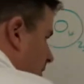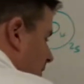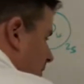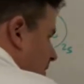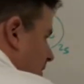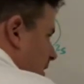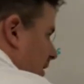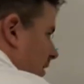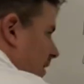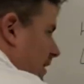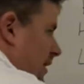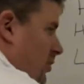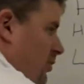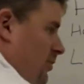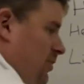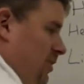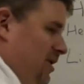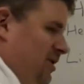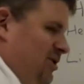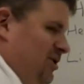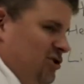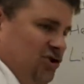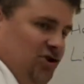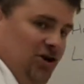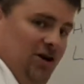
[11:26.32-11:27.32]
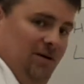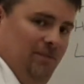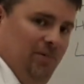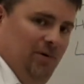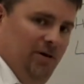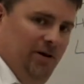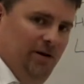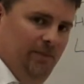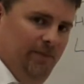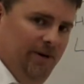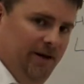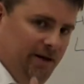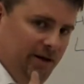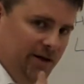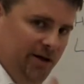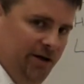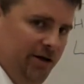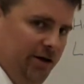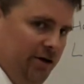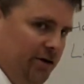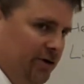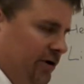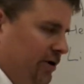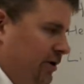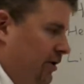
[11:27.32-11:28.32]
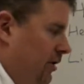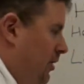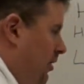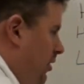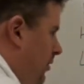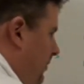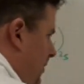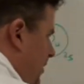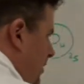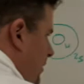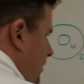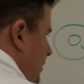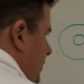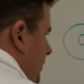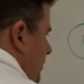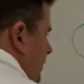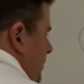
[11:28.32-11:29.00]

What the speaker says: Okay, now I'm going to jump a little bit. I'm going to go to carbon.